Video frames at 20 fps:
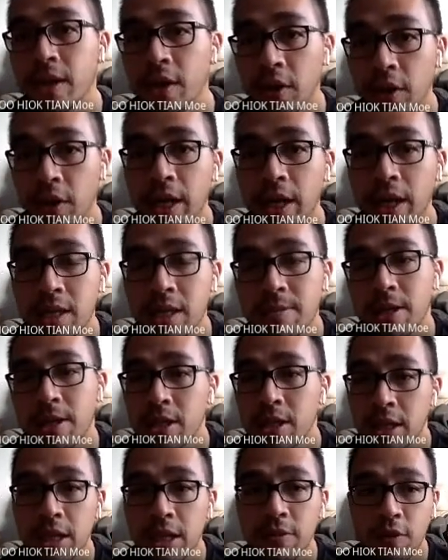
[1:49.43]
Okay,
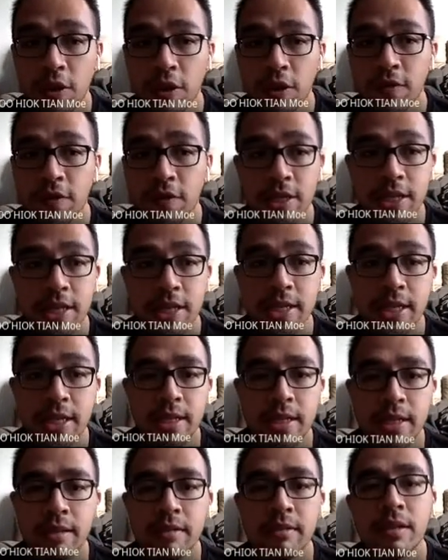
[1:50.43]
especially if you're a
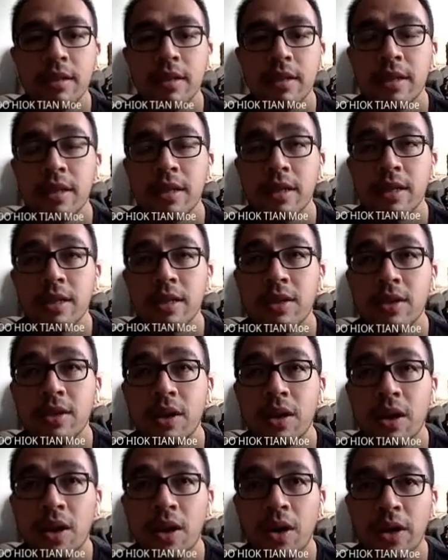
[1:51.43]
physicist,
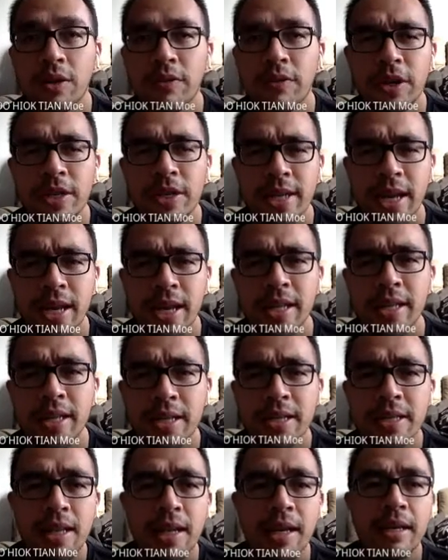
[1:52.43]
or if you're a
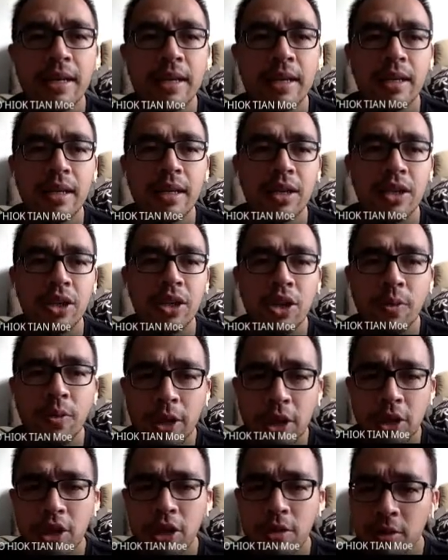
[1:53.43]
scientist, lah. You know, when
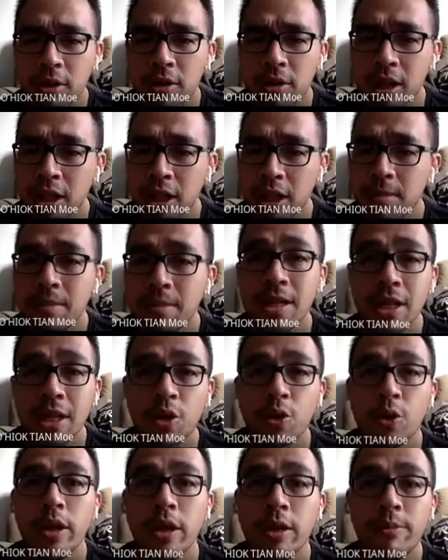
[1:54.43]
you talk about thermal
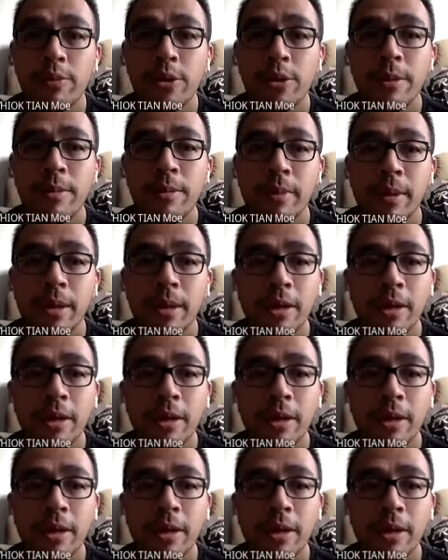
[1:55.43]
equilibrium,